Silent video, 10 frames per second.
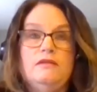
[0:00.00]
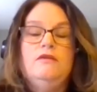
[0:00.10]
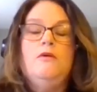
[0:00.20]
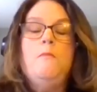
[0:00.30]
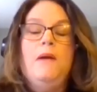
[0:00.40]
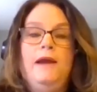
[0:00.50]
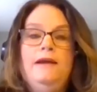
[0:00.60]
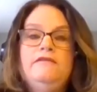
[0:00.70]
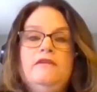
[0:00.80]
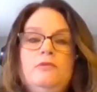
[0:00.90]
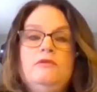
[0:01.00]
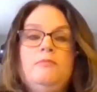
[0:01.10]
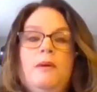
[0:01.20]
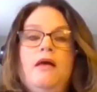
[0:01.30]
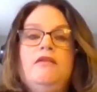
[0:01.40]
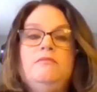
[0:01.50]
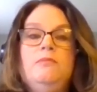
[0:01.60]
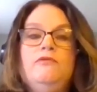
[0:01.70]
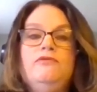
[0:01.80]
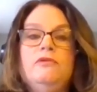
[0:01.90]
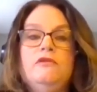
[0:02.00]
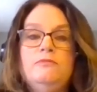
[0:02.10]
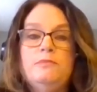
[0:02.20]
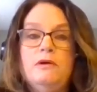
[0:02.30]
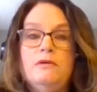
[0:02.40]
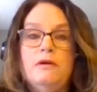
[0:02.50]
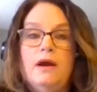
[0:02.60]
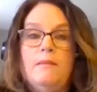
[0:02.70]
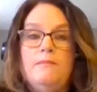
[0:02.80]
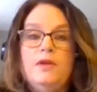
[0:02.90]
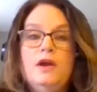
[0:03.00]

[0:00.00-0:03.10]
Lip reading: The banks are responsible for this program.